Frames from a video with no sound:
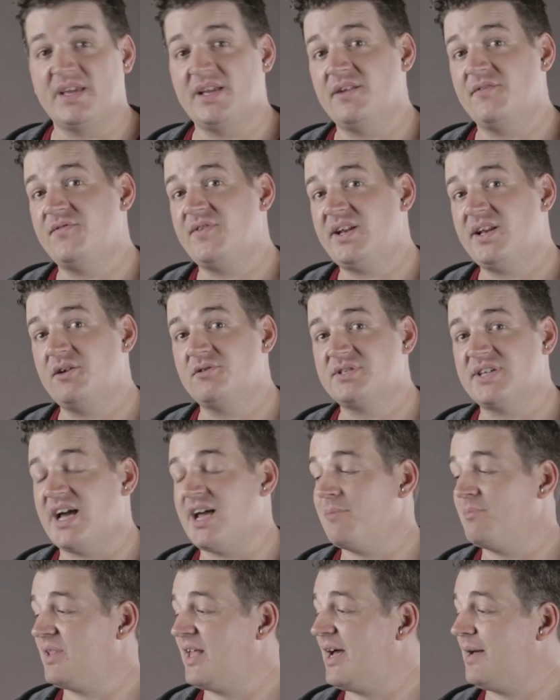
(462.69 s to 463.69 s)
In a video
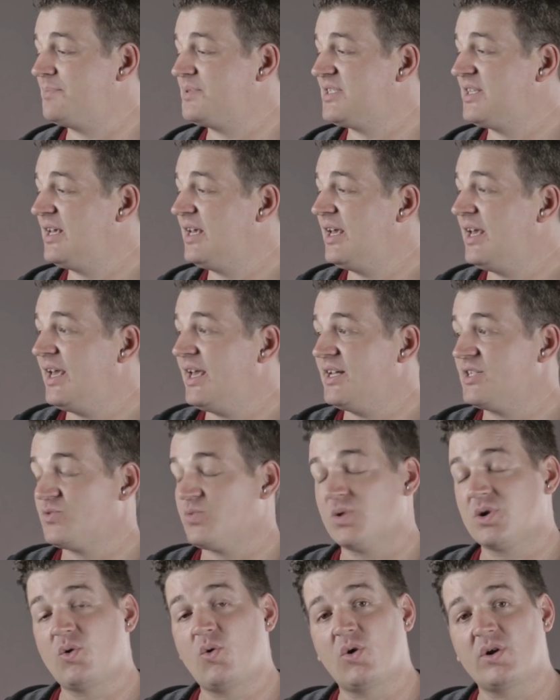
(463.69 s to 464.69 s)
time lapse,
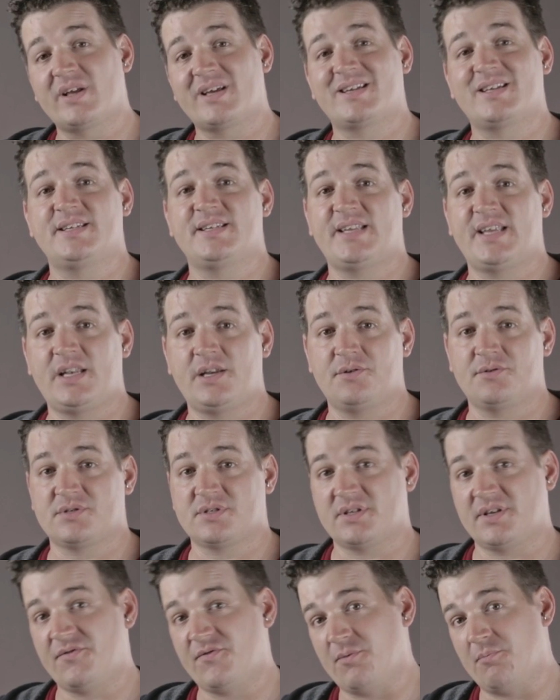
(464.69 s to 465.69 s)
it's recording
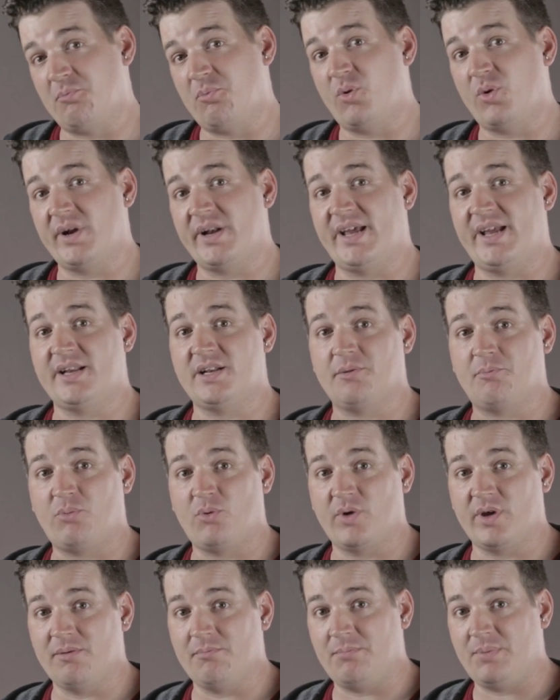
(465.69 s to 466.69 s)
continuously from point A to
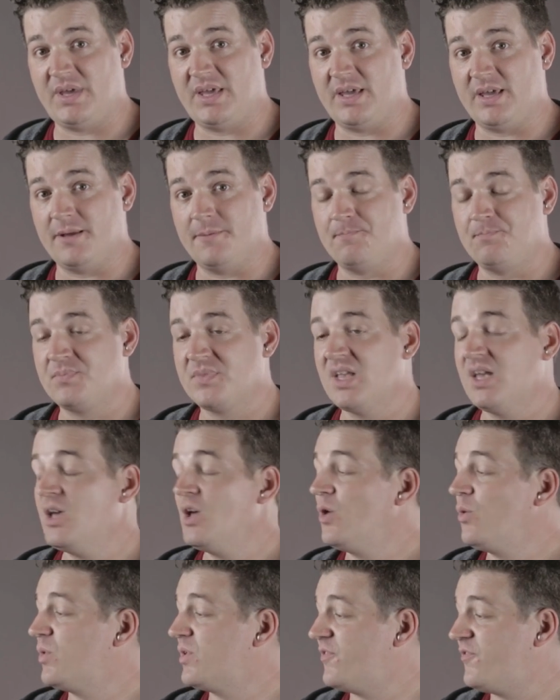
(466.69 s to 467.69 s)
point B.
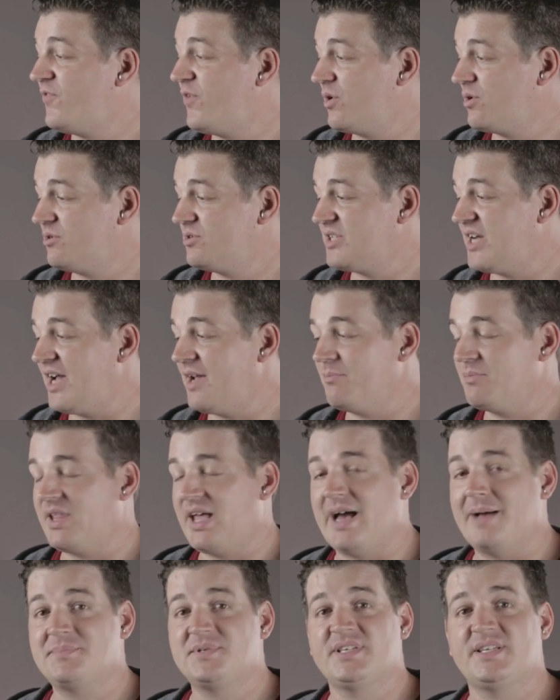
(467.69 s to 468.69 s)
With a photo time
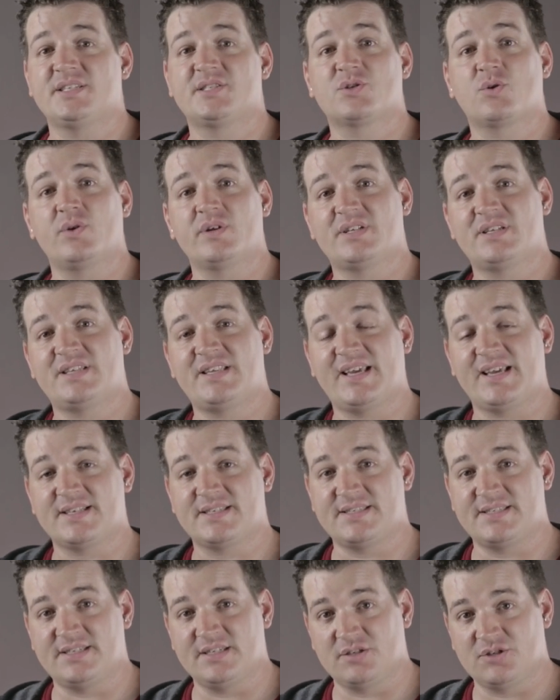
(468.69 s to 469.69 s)
lapse, it's going to
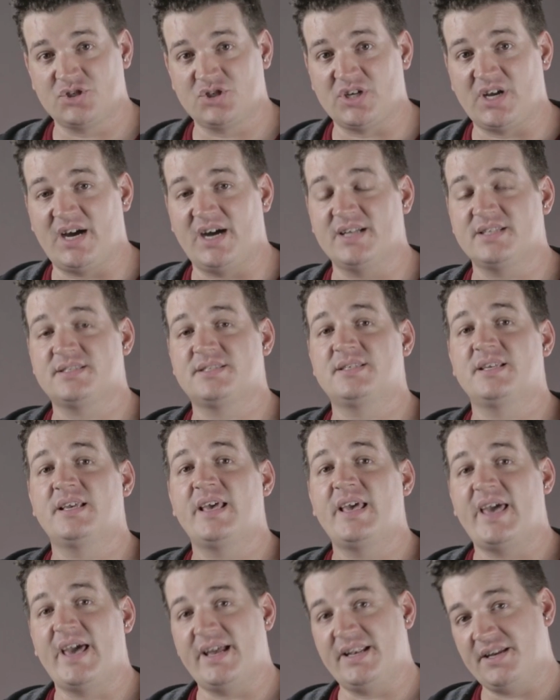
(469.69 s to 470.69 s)
take still shots
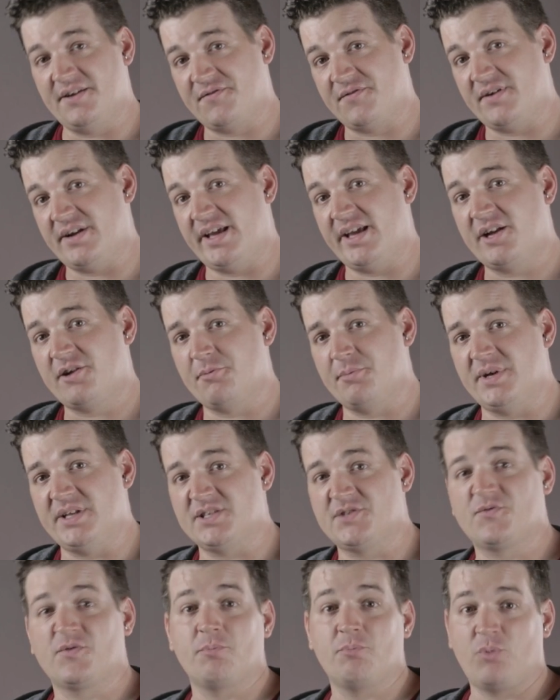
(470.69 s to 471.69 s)
at different
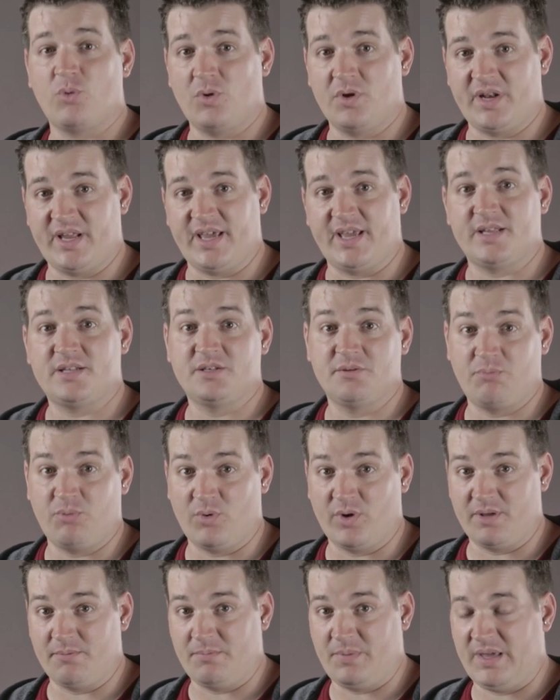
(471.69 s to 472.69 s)
increments from point A to
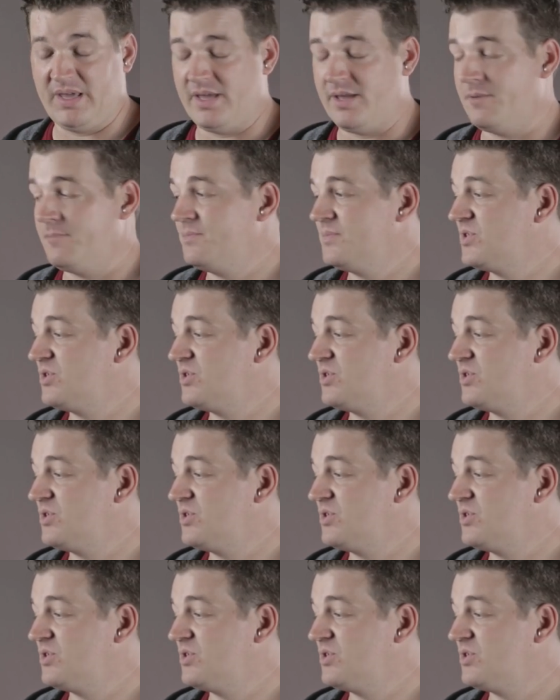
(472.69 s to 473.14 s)
point B.